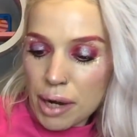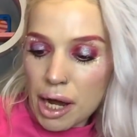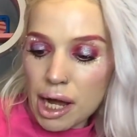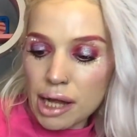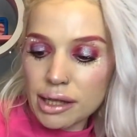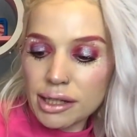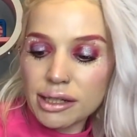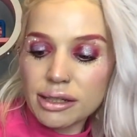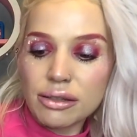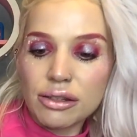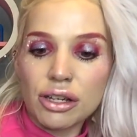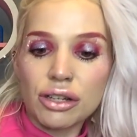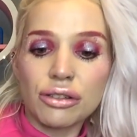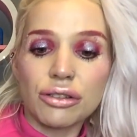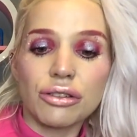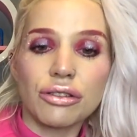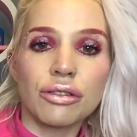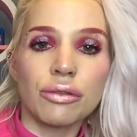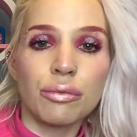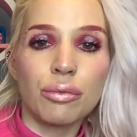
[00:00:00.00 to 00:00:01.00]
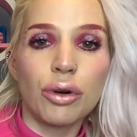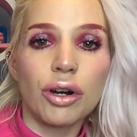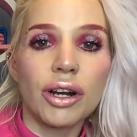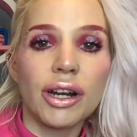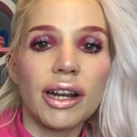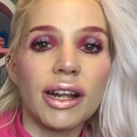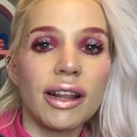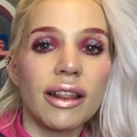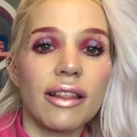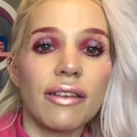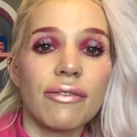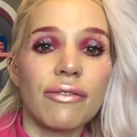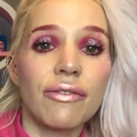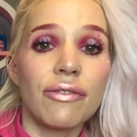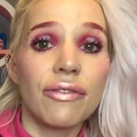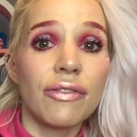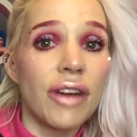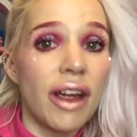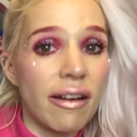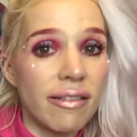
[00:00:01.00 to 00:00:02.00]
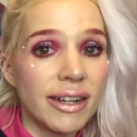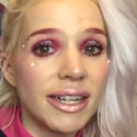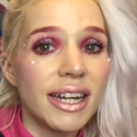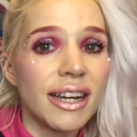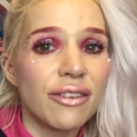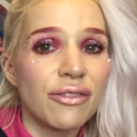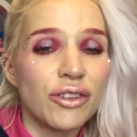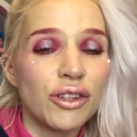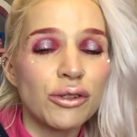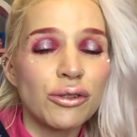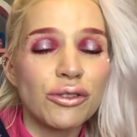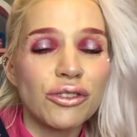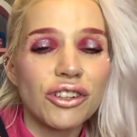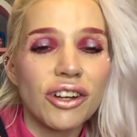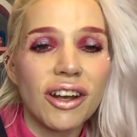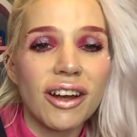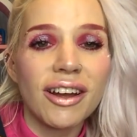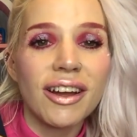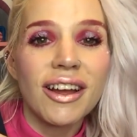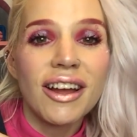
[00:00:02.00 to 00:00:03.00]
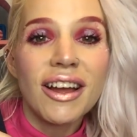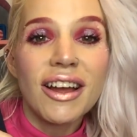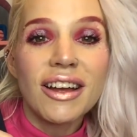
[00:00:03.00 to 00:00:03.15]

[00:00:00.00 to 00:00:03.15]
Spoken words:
palette at some point in the very near future.